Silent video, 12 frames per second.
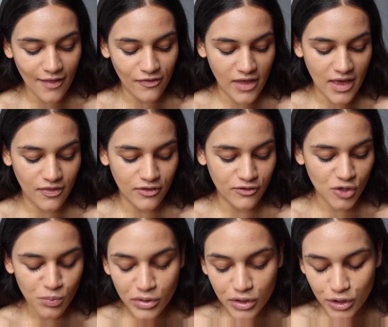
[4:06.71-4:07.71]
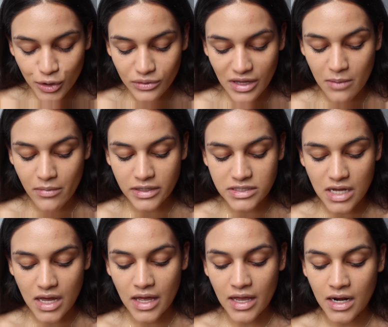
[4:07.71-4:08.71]
and then the super glue came
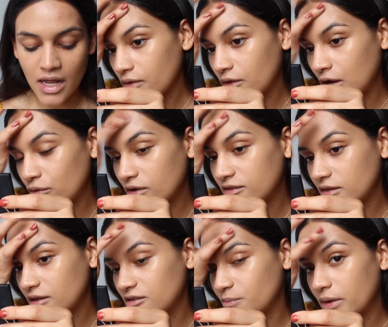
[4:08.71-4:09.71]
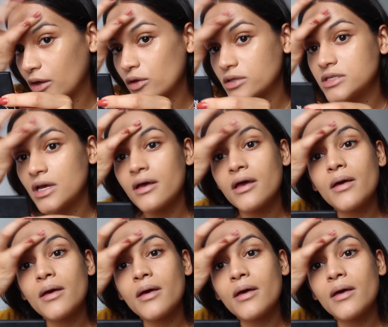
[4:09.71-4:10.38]
undone, and then I recently spilt